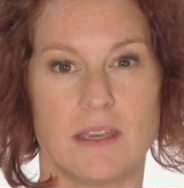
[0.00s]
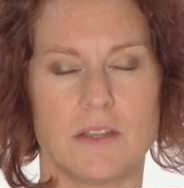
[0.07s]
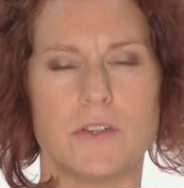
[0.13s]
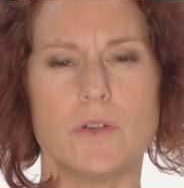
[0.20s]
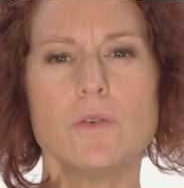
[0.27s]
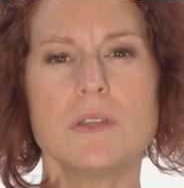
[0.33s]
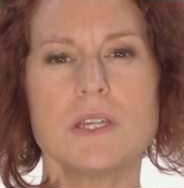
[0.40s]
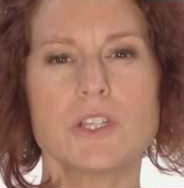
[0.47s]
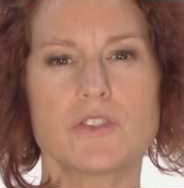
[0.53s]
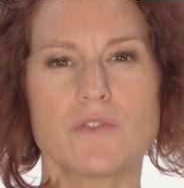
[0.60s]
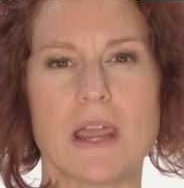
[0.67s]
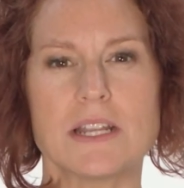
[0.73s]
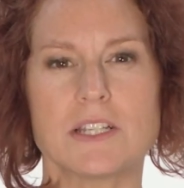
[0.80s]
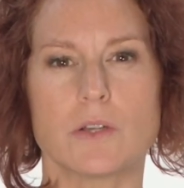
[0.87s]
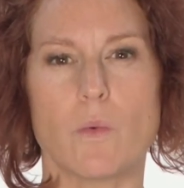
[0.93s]
Do this
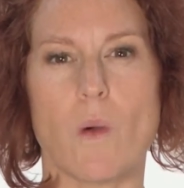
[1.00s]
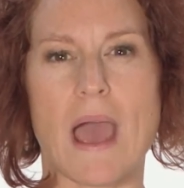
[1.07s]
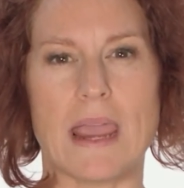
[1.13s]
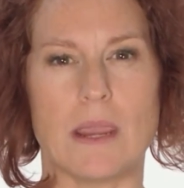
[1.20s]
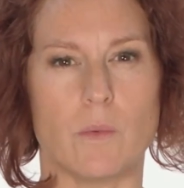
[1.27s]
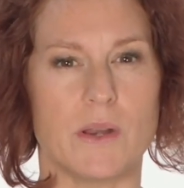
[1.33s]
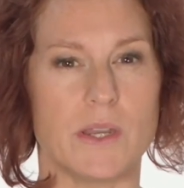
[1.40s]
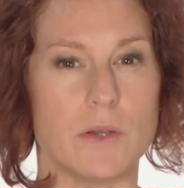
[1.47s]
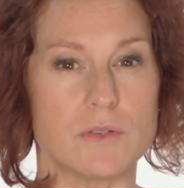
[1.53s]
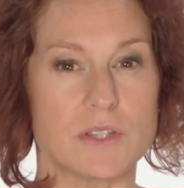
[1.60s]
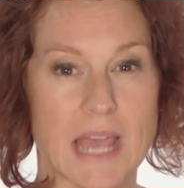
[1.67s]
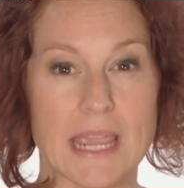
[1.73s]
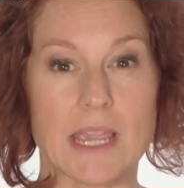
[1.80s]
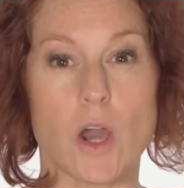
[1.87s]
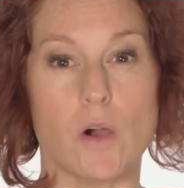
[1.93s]
straight away when you
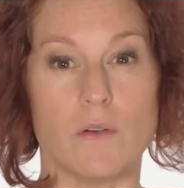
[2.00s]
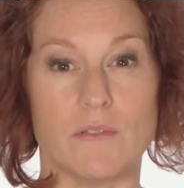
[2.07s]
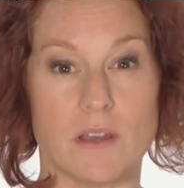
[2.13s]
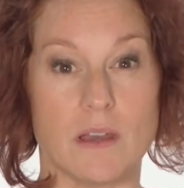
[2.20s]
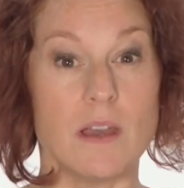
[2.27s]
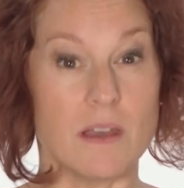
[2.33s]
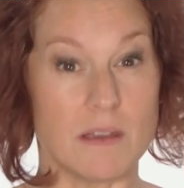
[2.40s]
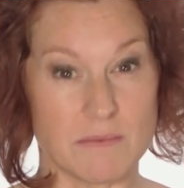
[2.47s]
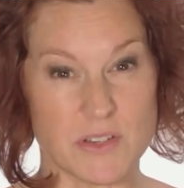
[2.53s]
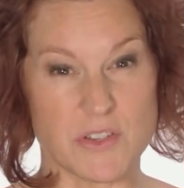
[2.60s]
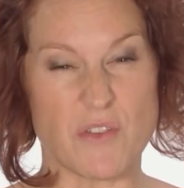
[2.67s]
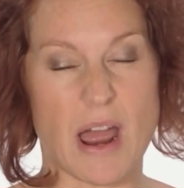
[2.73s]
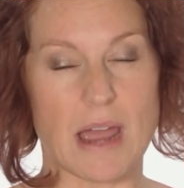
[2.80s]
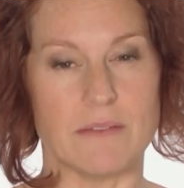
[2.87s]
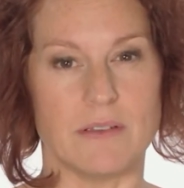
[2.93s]
take over the
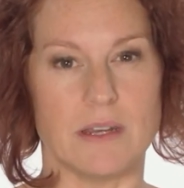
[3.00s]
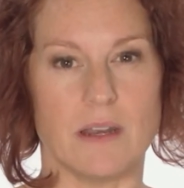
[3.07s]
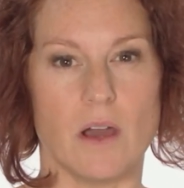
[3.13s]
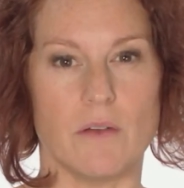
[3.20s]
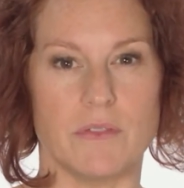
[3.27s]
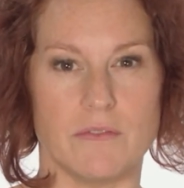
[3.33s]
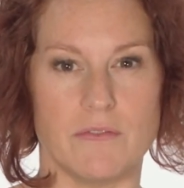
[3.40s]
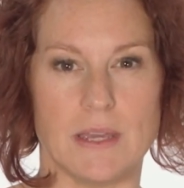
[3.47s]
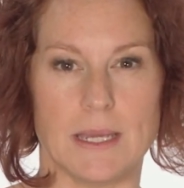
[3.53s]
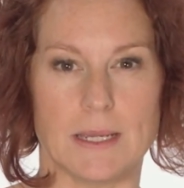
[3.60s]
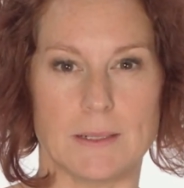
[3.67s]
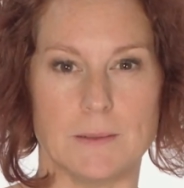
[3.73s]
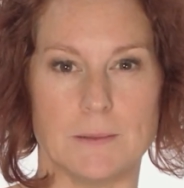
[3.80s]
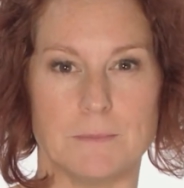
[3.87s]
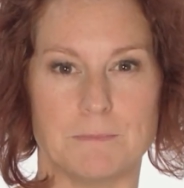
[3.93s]
driving of the
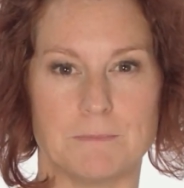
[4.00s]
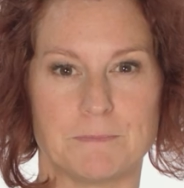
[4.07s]
vehicle.